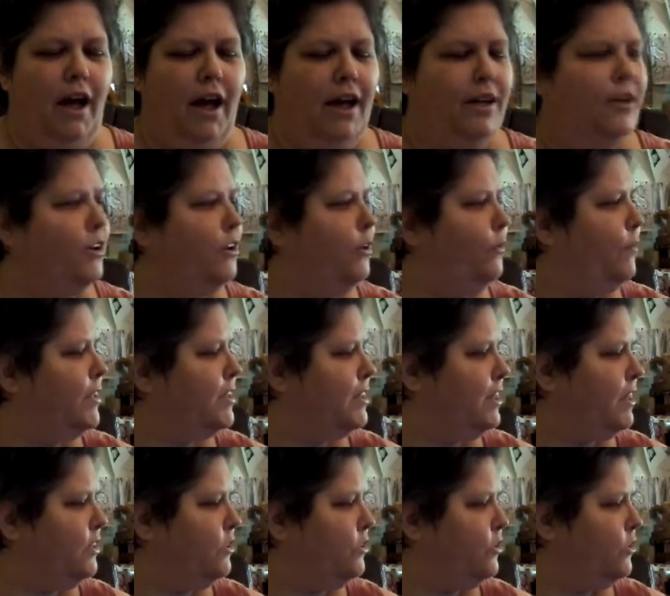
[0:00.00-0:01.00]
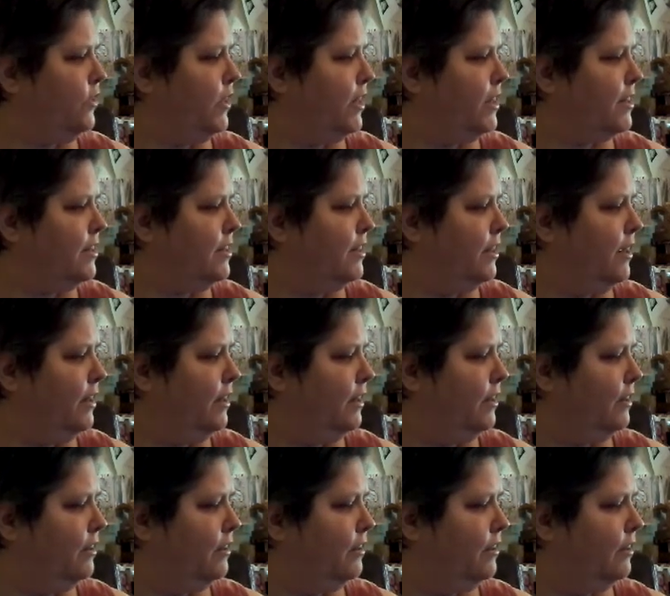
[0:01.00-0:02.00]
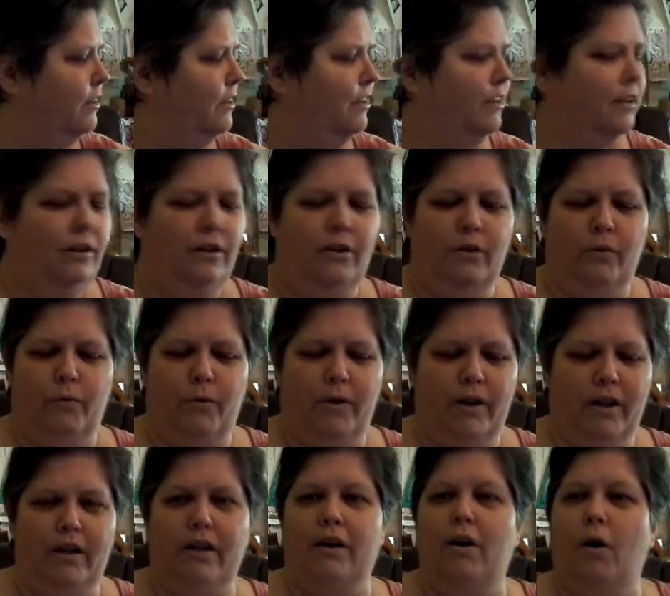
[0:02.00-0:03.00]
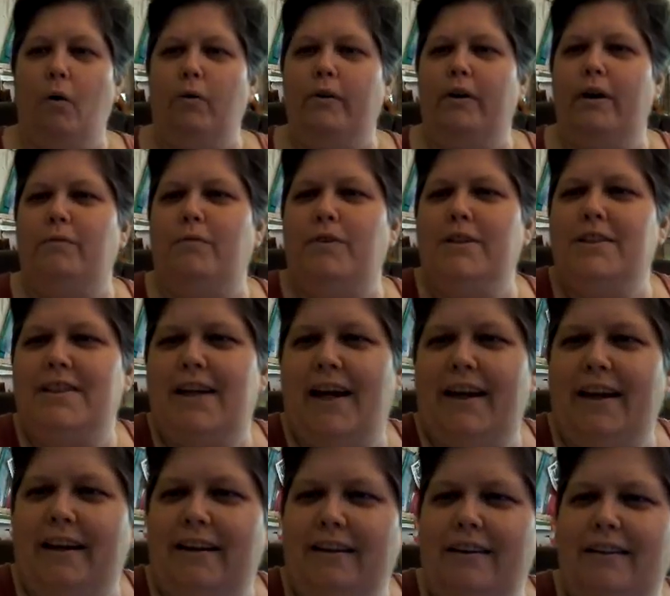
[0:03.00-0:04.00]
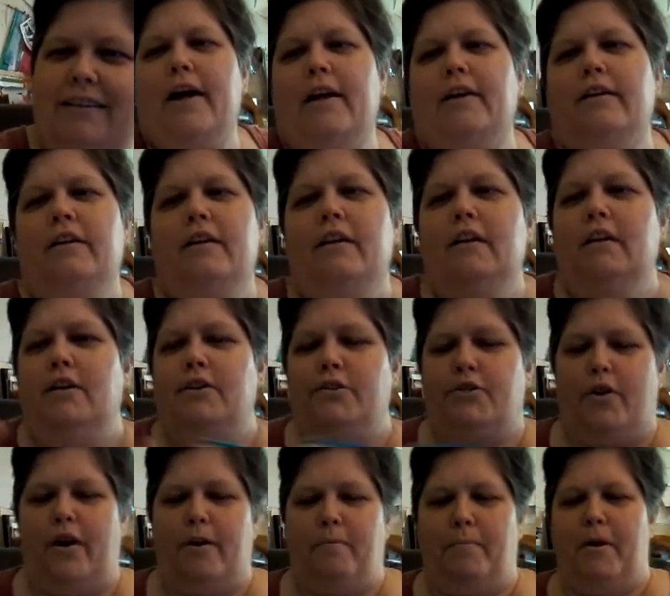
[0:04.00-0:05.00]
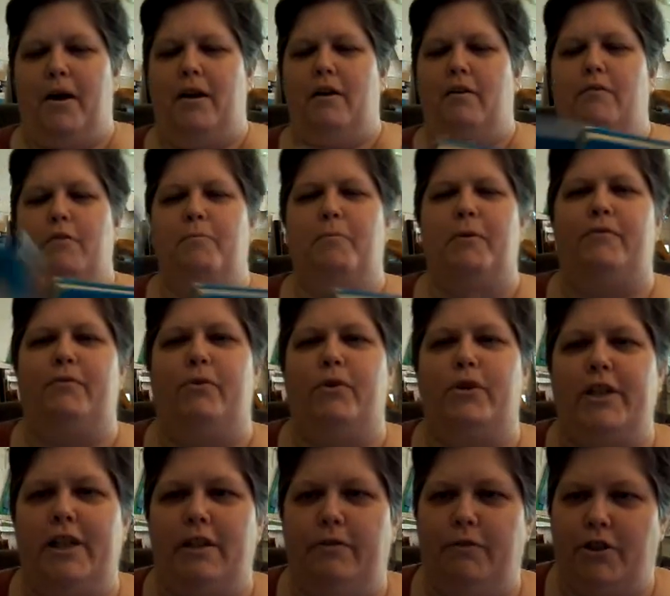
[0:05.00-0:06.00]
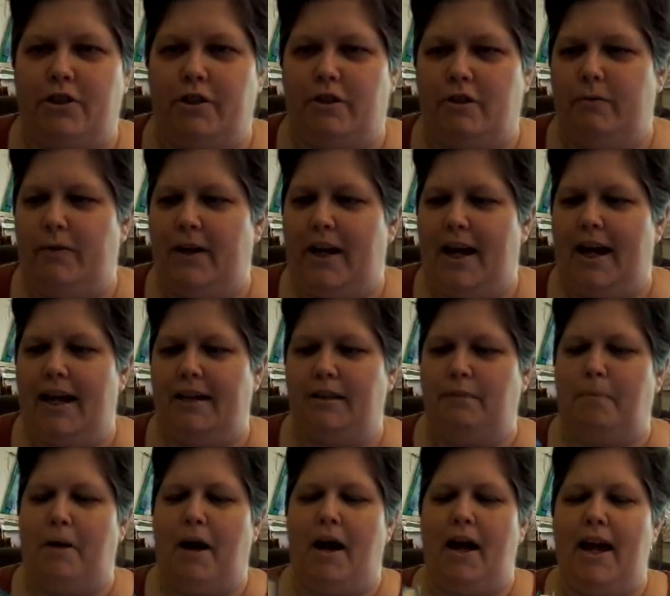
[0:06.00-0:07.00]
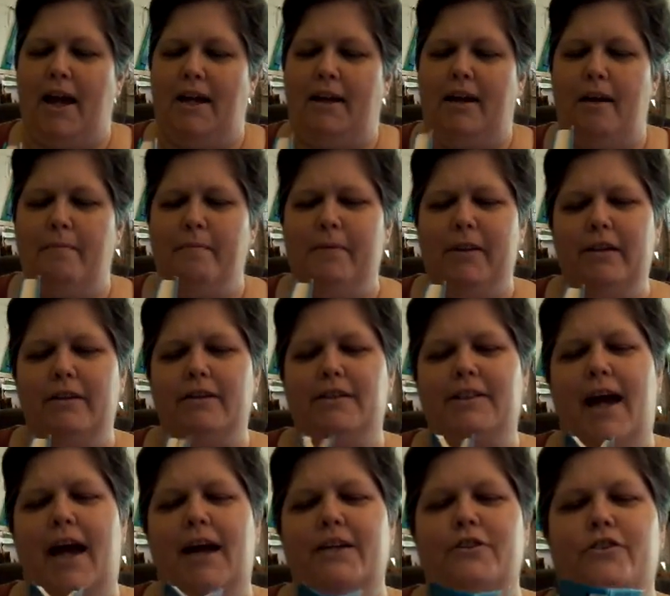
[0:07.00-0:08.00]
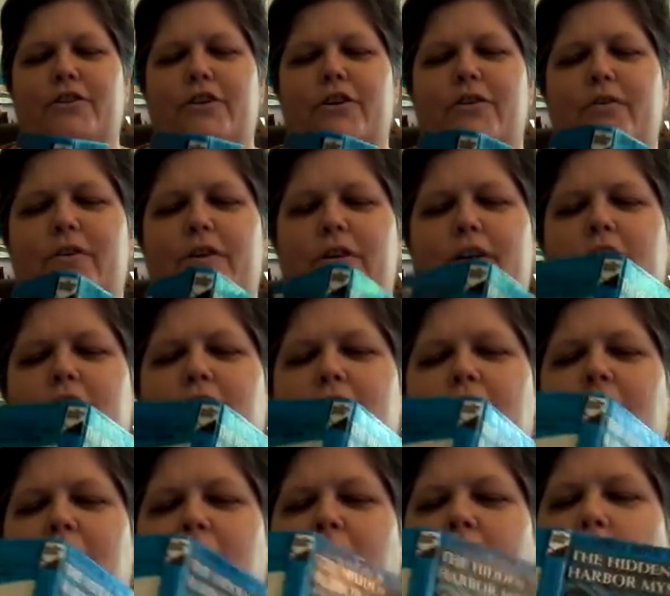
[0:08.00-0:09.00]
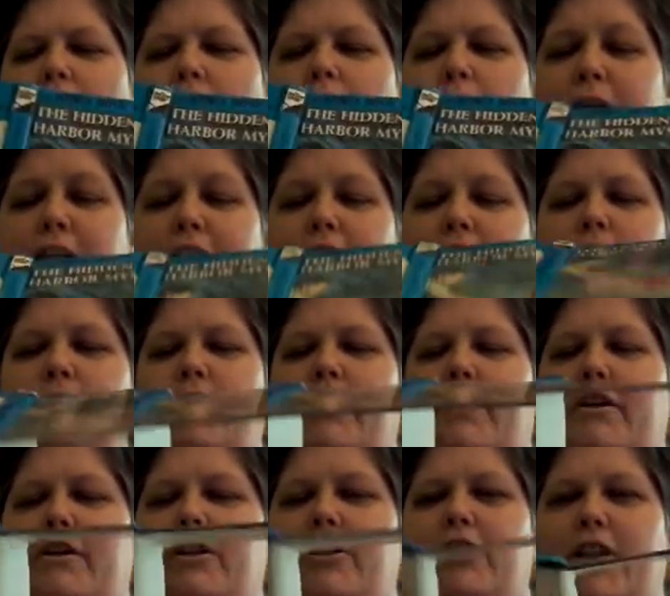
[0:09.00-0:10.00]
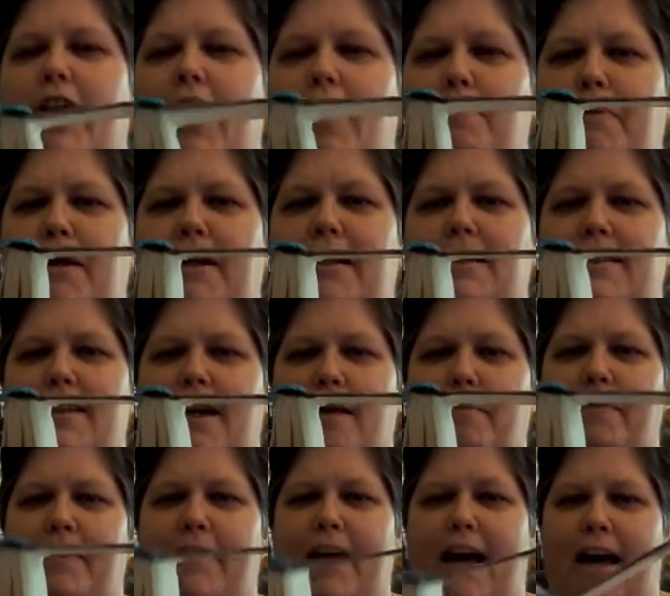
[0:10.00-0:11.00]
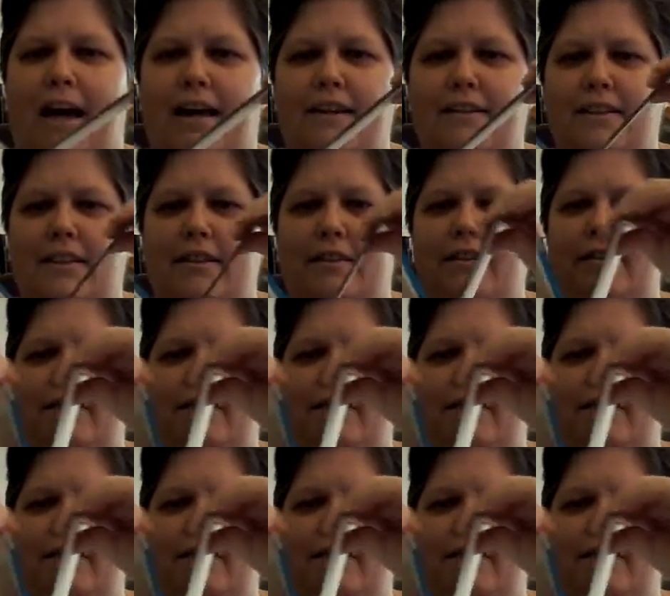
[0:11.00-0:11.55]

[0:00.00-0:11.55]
And you know what's interesting? Okay, hold on one second. Okay, so I brought over book 14, which is the one I had to buy, and I'm a little sad, you know. It's in really good shape, except that